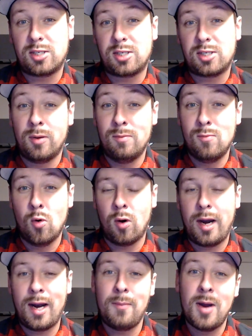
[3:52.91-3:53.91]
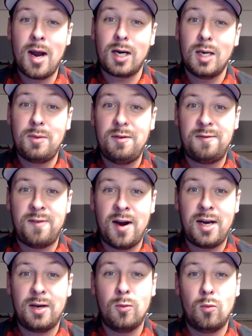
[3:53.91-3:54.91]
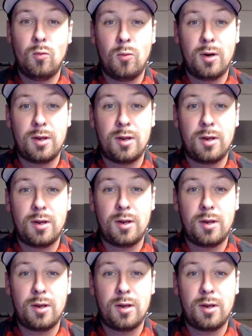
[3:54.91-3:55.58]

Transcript: a bit more, and I'm not going to be fighting with